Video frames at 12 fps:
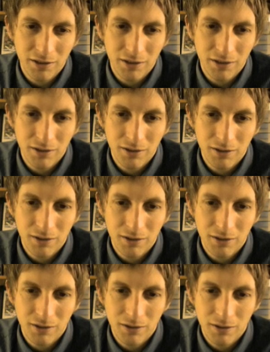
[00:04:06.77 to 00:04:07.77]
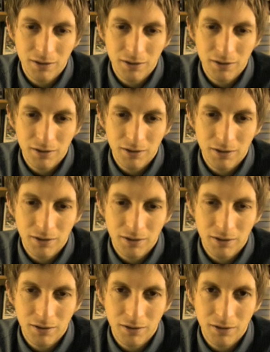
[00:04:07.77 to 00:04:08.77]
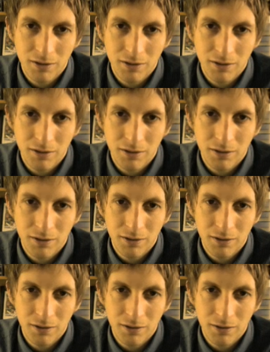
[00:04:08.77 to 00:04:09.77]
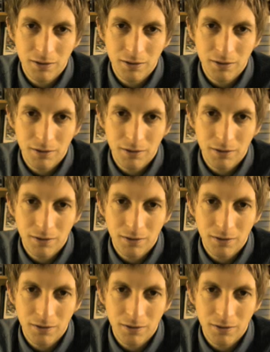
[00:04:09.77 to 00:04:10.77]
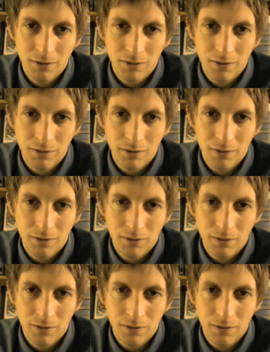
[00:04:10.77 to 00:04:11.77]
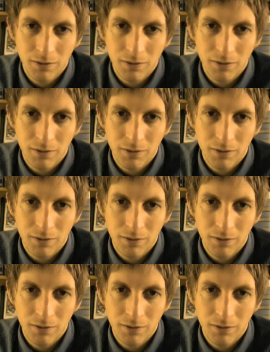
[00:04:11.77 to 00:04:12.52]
No one is speaking in this clip.